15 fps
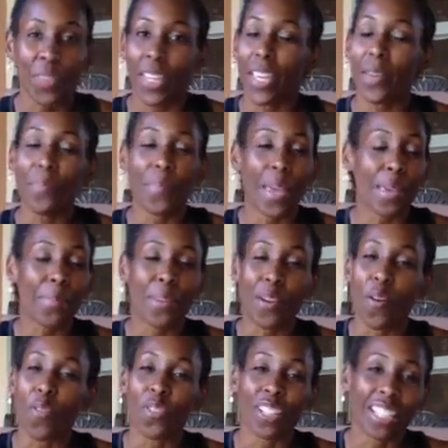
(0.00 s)
It may be
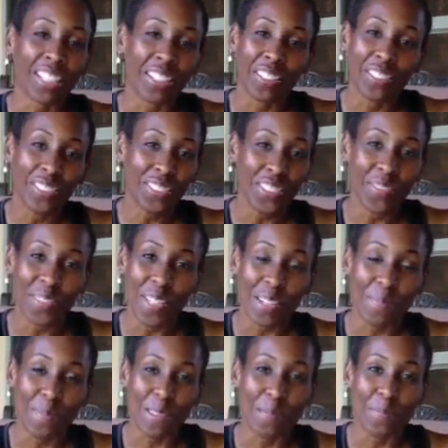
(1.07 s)
overkill for many
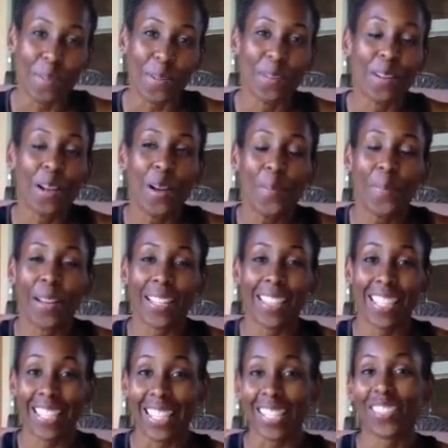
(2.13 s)
people, but
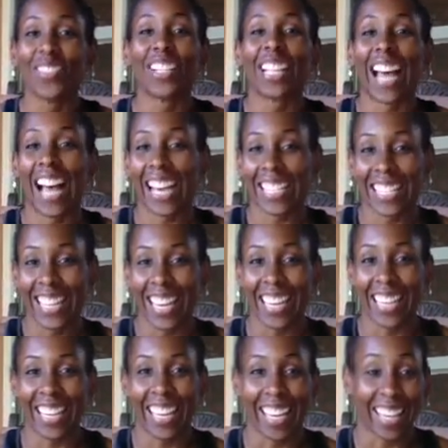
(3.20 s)
this is what I
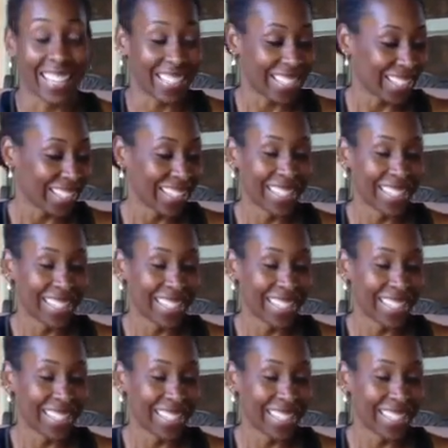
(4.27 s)
take, and